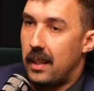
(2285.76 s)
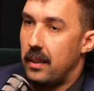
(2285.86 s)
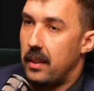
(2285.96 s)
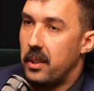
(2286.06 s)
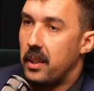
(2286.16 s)

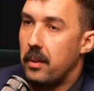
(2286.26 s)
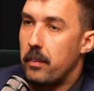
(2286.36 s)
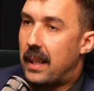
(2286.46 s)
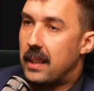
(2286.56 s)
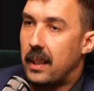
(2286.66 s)
and you can
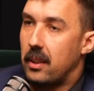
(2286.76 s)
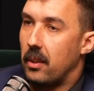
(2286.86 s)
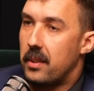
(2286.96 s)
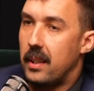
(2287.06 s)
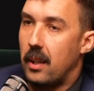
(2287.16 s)
make that
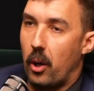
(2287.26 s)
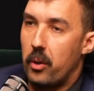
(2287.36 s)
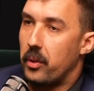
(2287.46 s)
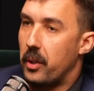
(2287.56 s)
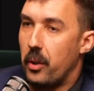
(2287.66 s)
content over and